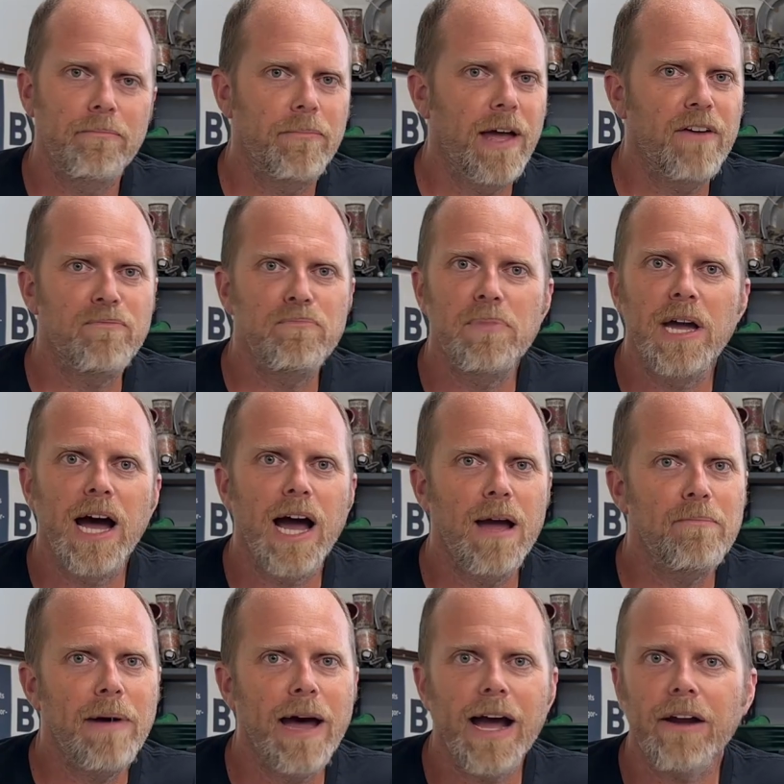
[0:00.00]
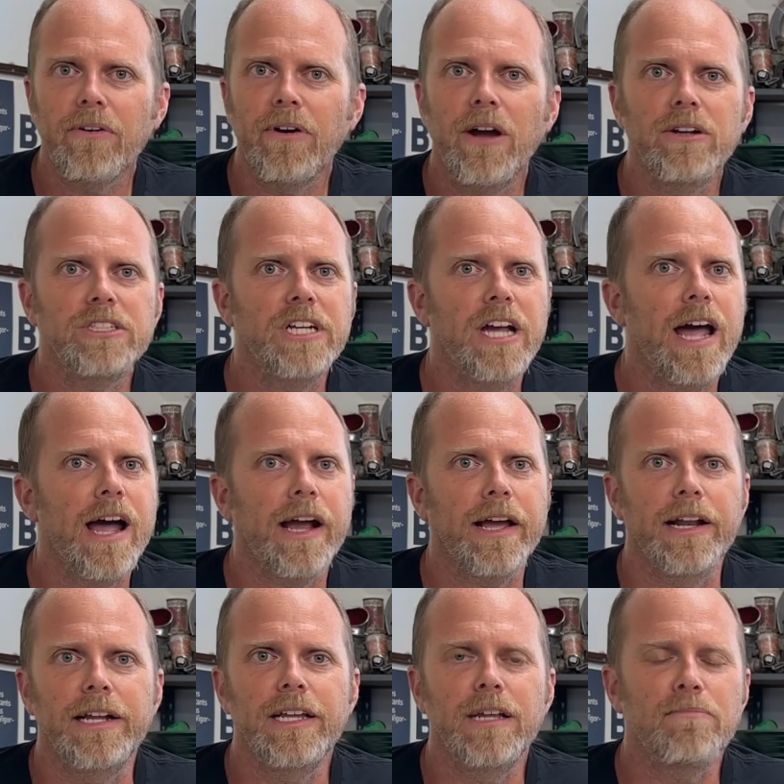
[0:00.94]
FBI background check
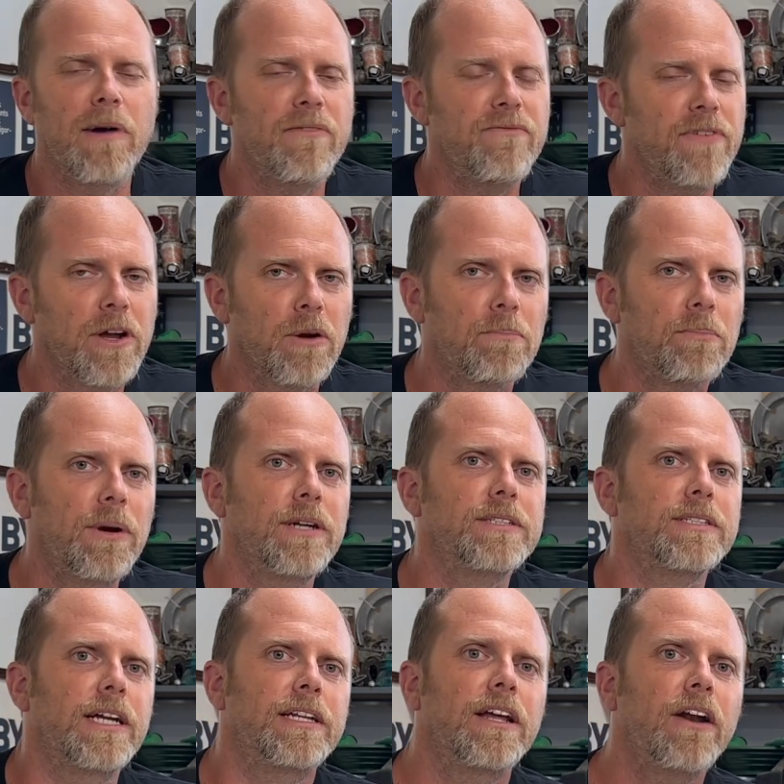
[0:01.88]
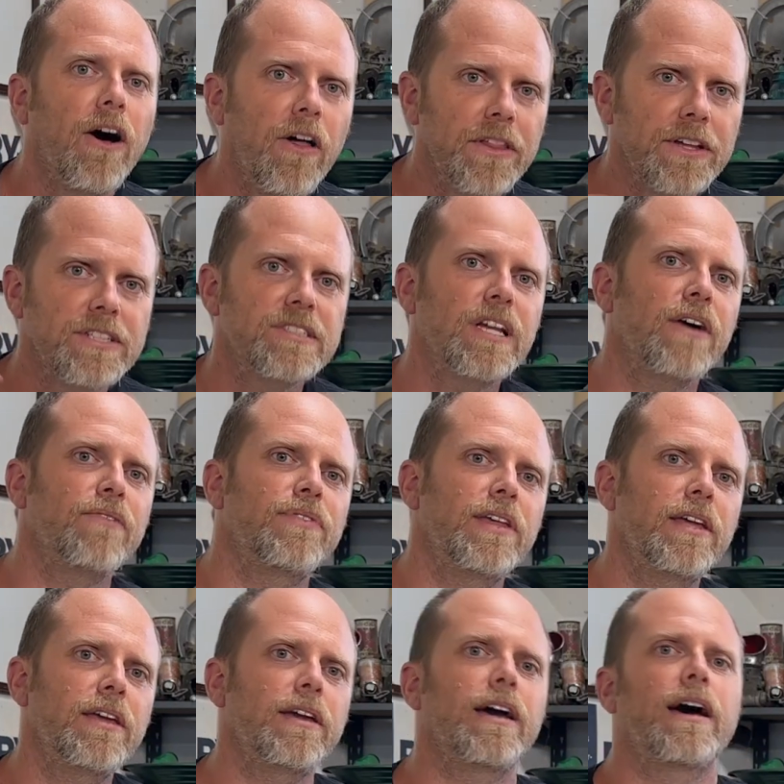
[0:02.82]
and I did my fingerprints and I did all the stuff
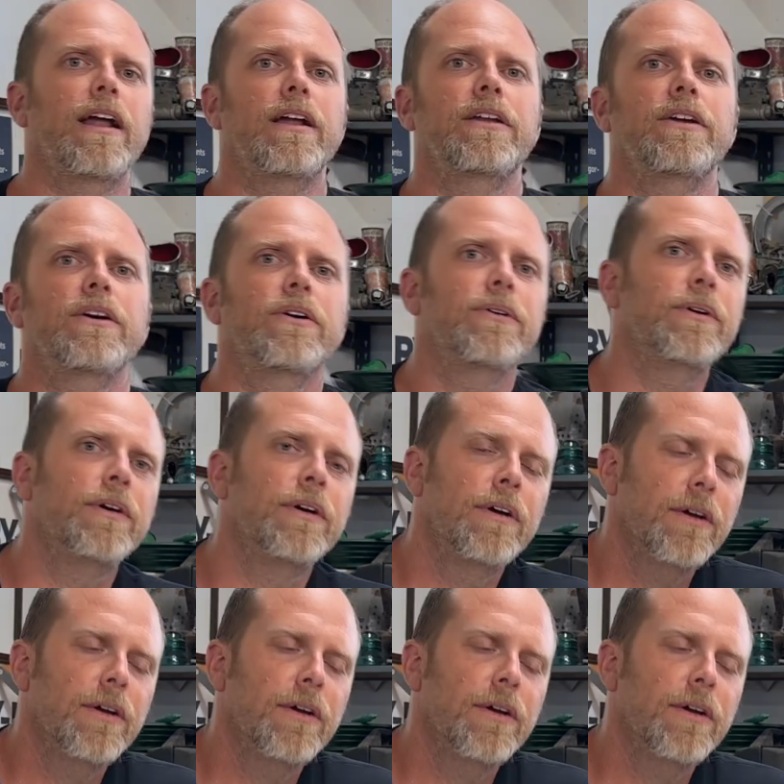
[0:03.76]
that you gotta do.